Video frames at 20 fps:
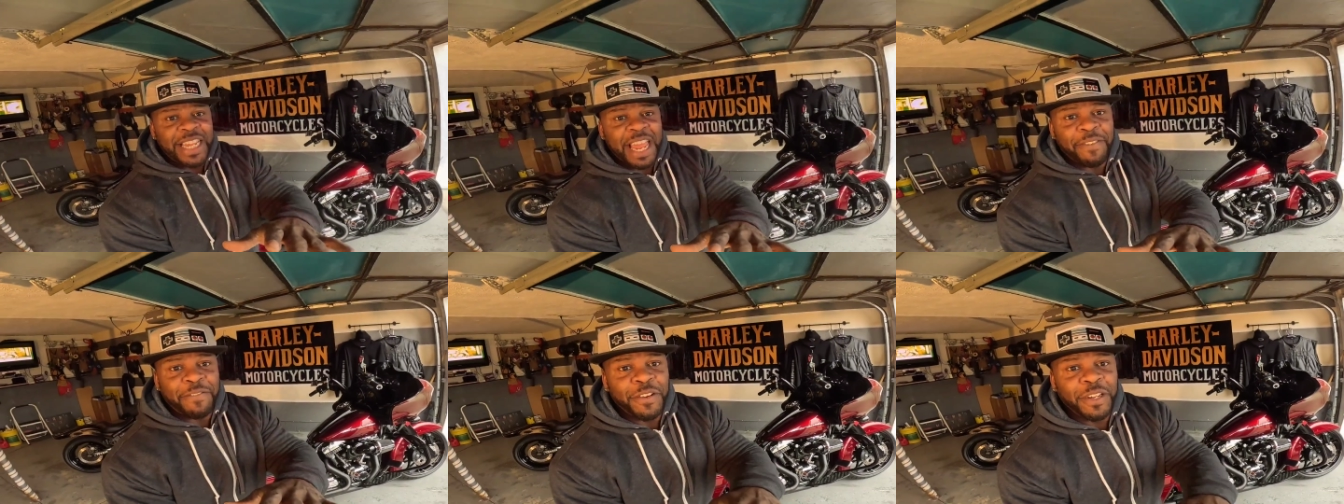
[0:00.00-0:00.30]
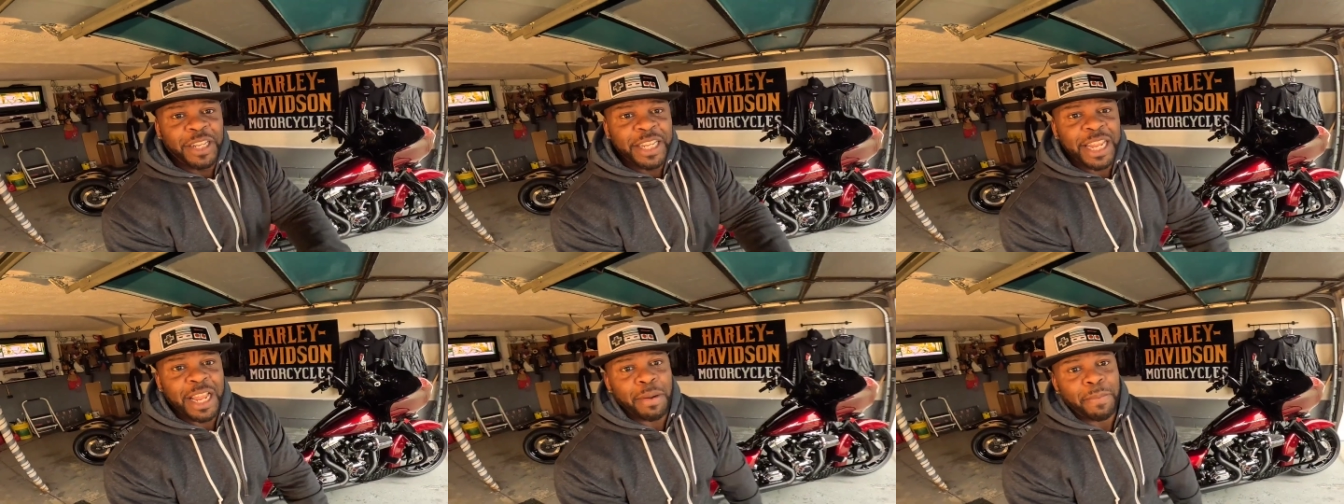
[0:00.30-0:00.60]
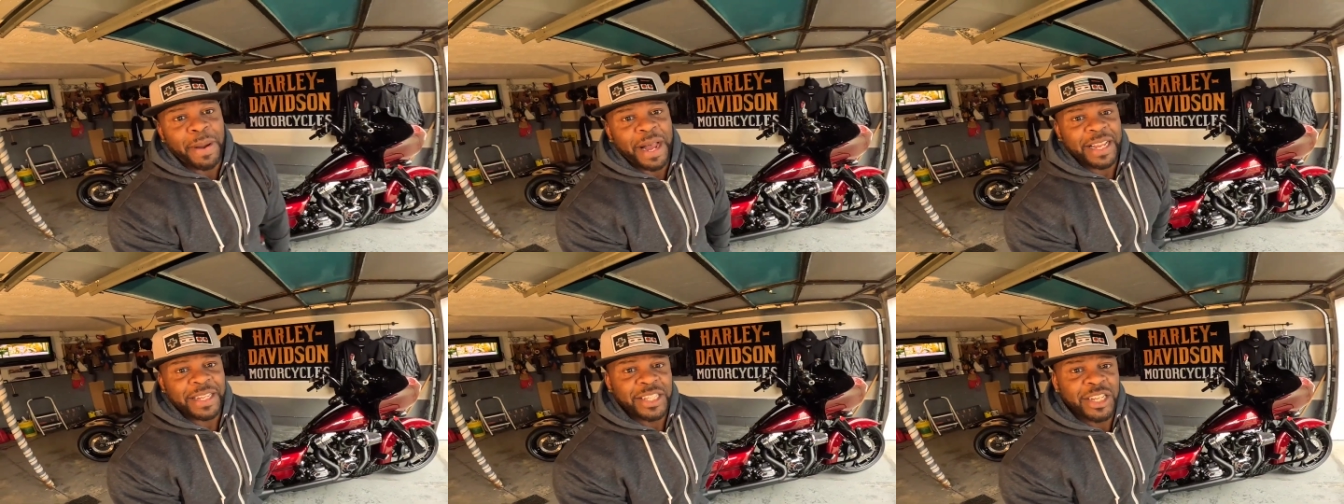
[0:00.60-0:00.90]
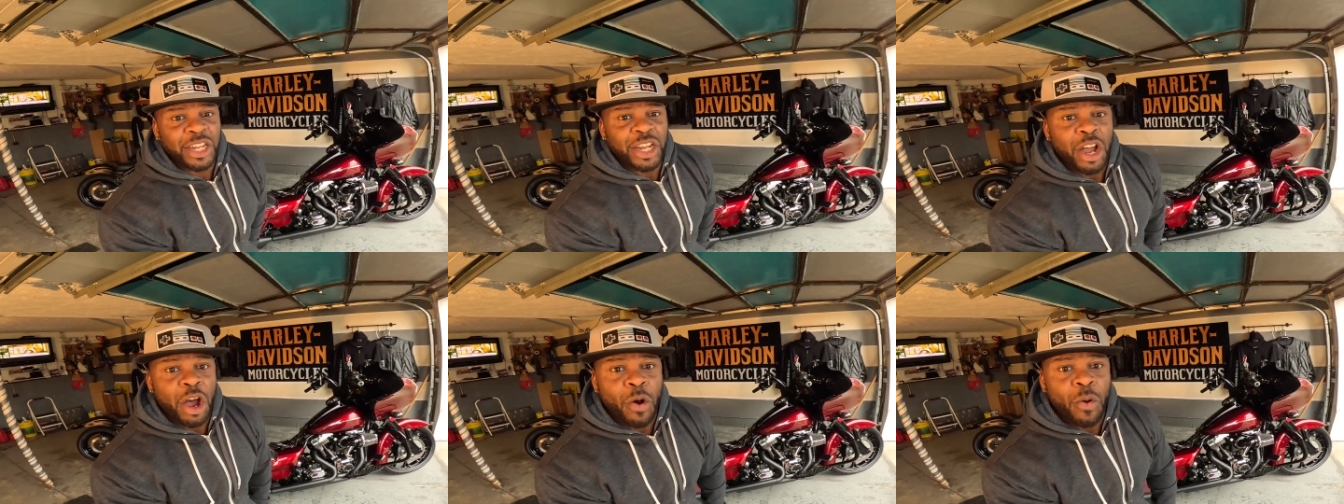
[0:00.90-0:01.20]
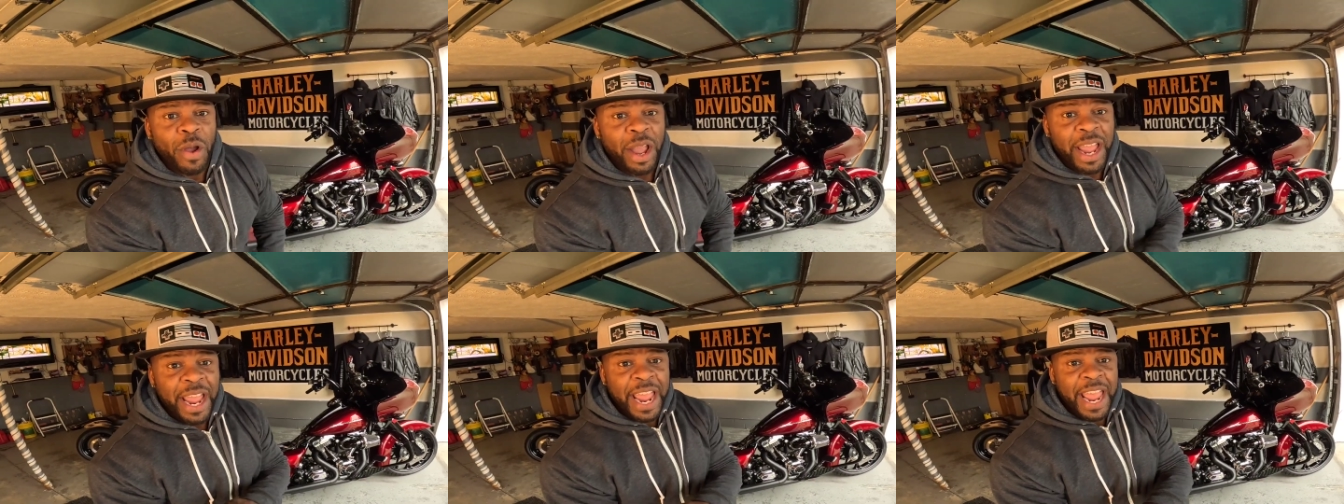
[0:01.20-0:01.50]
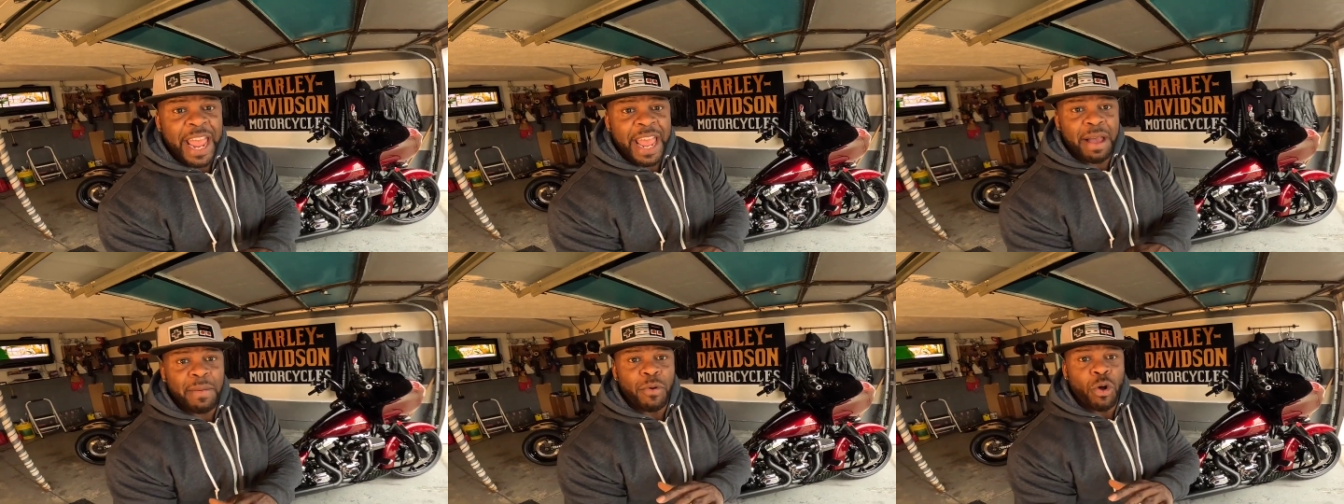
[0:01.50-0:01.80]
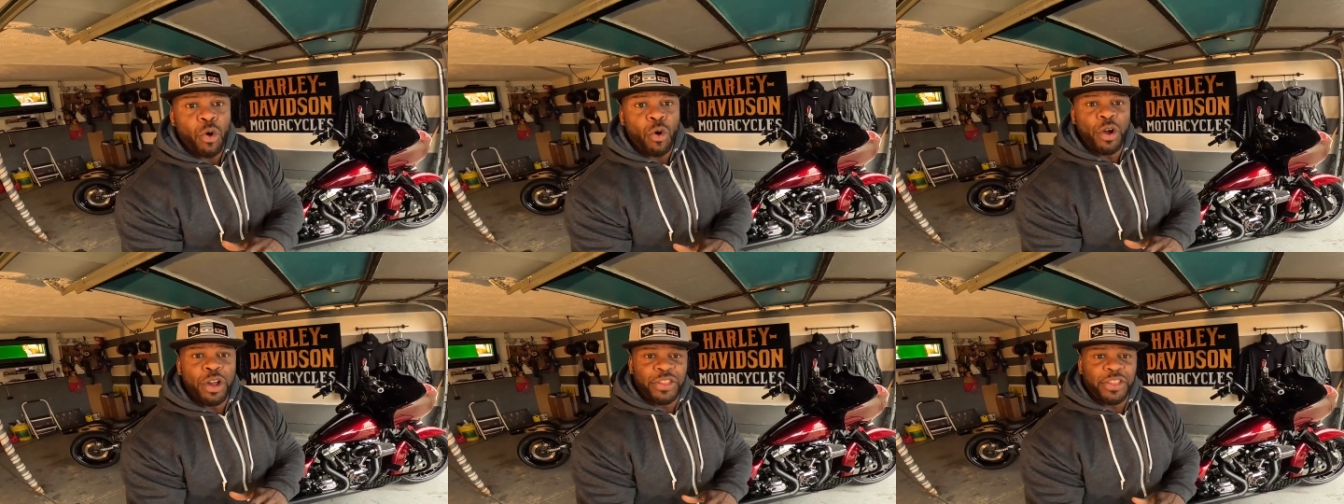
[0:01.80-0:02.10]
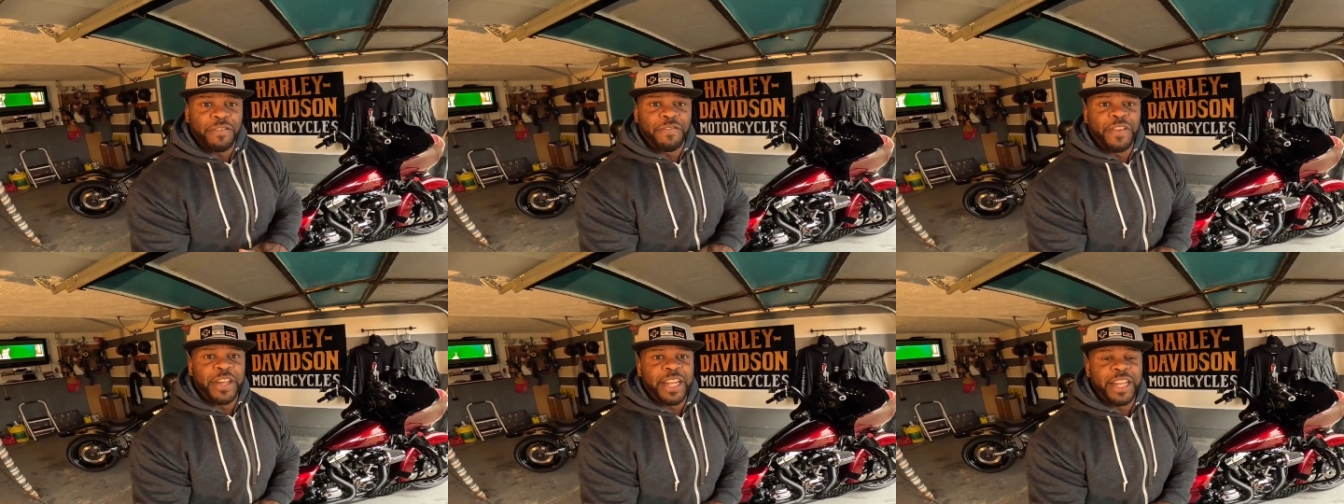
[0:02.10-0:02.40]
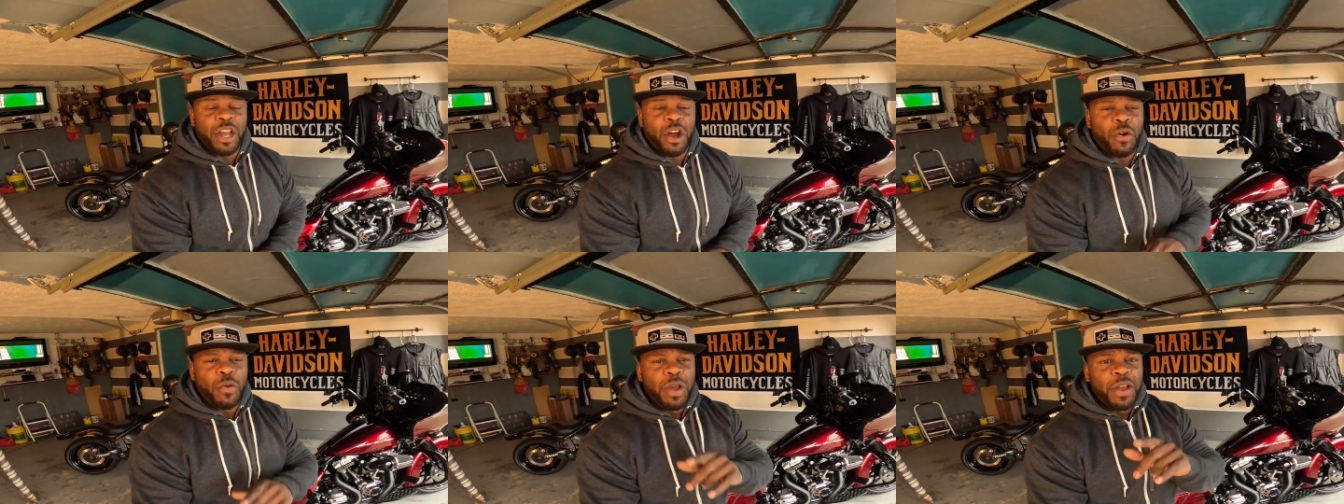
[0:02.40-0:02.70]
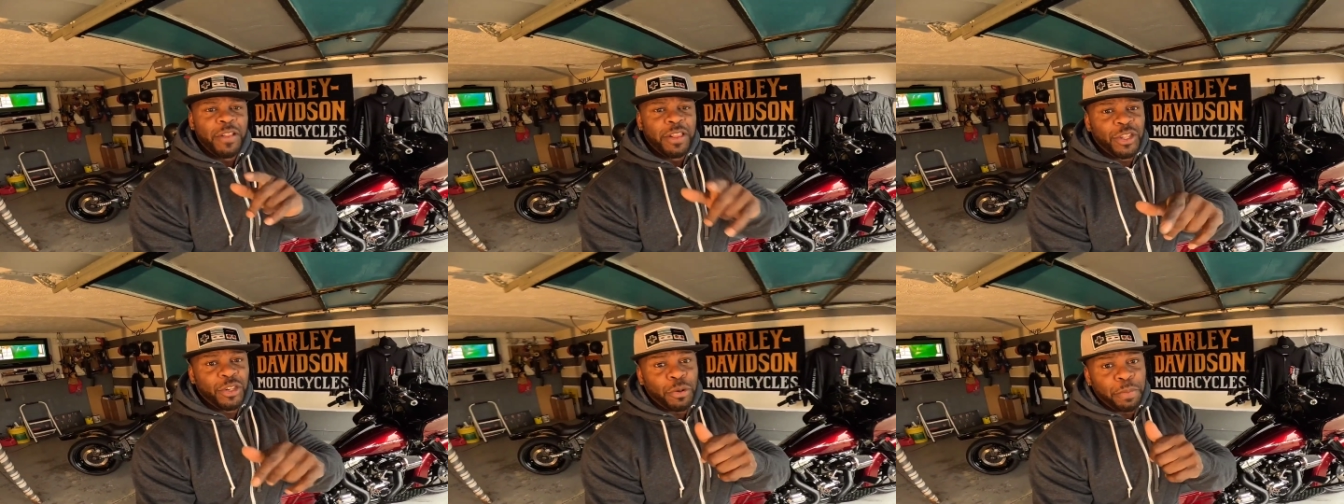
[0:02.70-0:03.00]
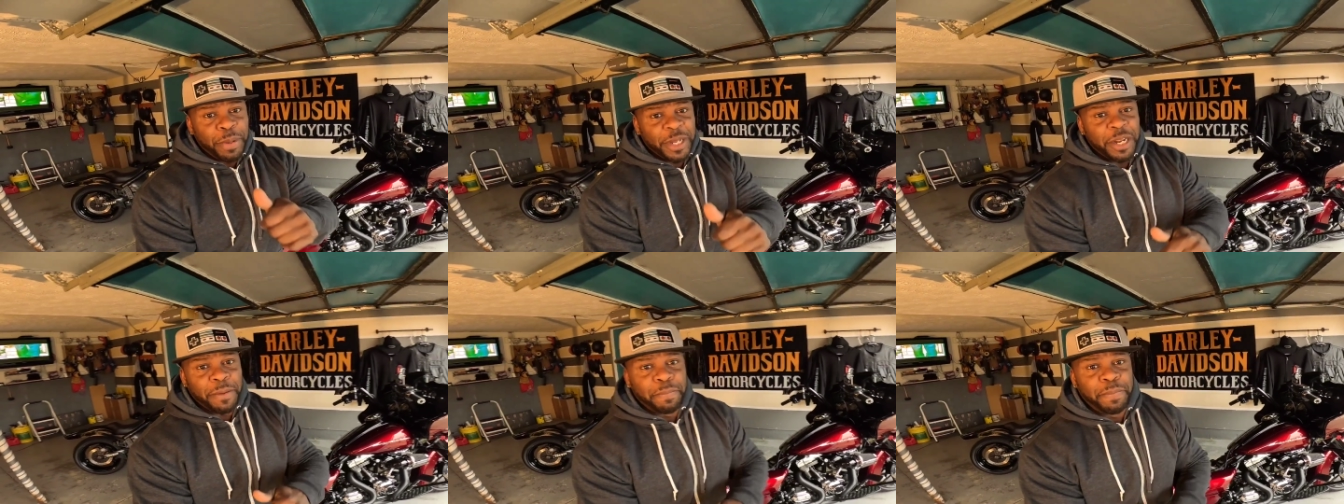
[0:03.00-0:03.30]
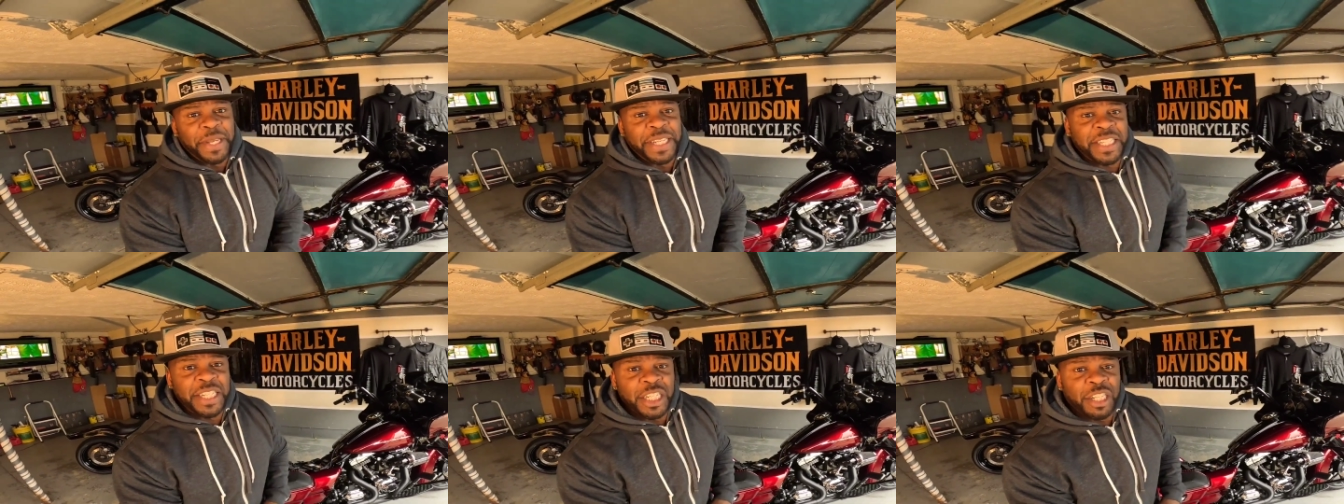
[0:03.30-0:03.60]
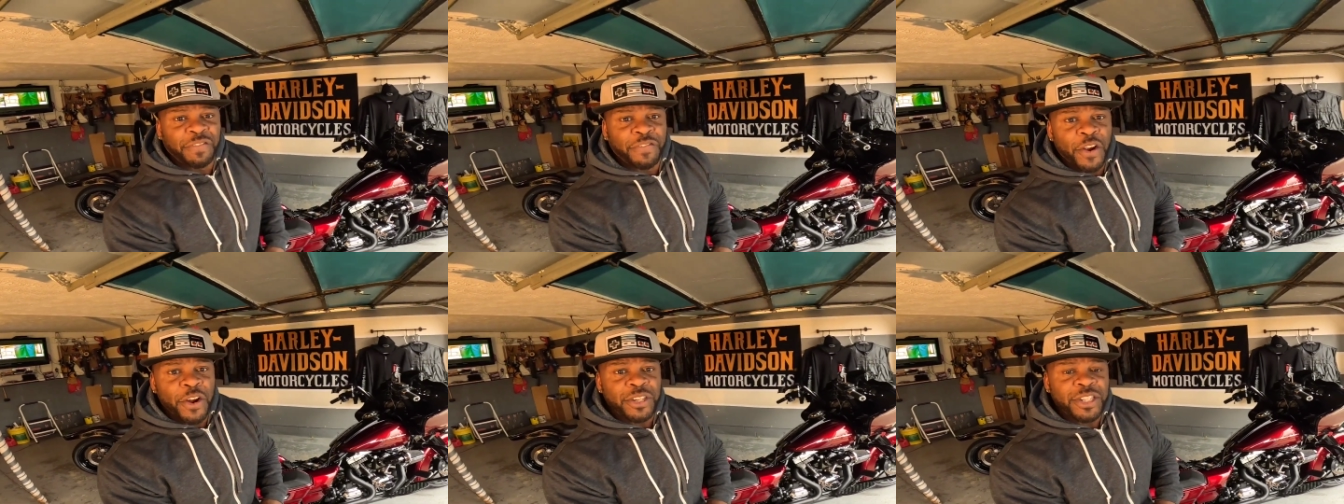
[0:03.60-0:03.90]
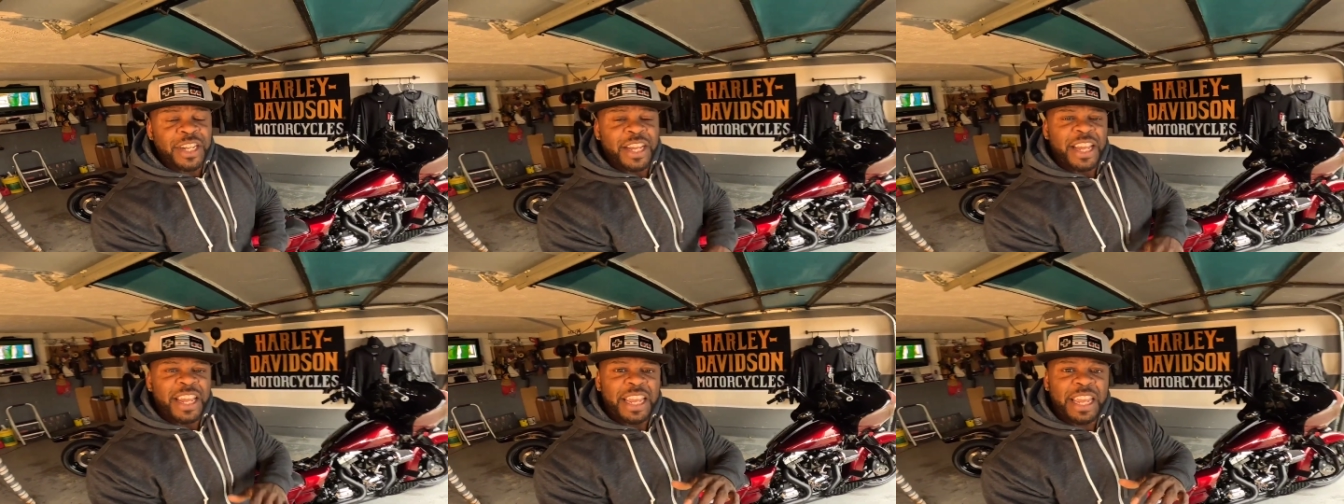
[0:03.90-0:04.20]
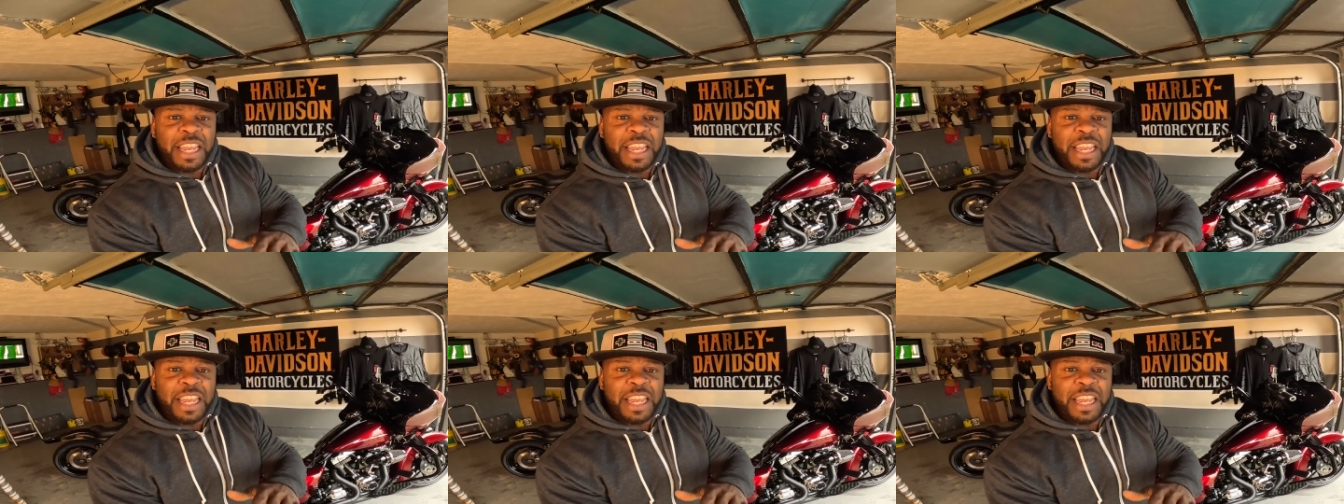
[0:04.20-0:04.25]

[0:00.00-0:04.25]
Definitely about to go ham on the video. A little bit of business first.